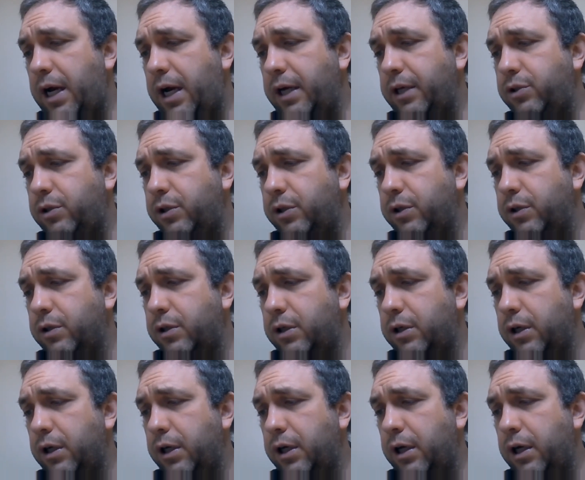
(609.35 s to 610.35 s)
I
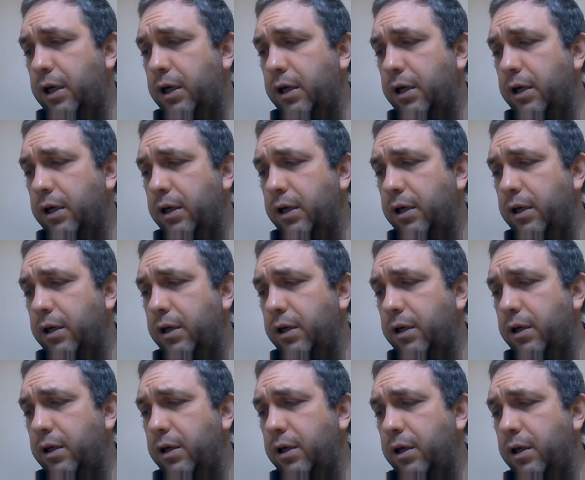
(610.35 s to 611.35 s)
took
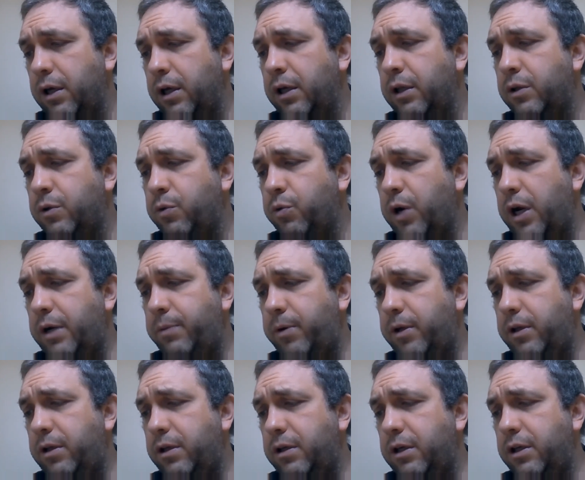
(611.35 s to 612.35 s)

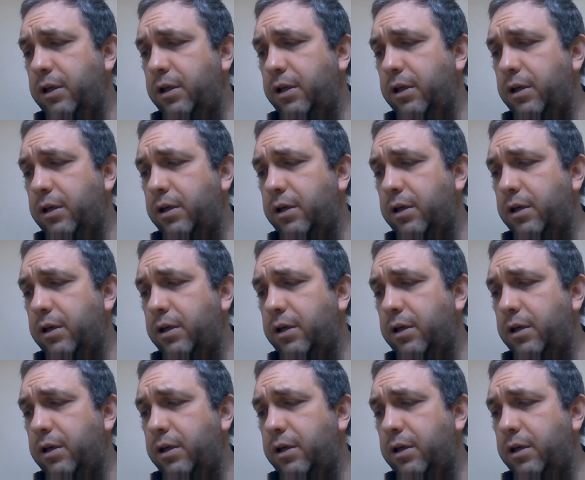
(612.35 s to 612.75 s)
incredible and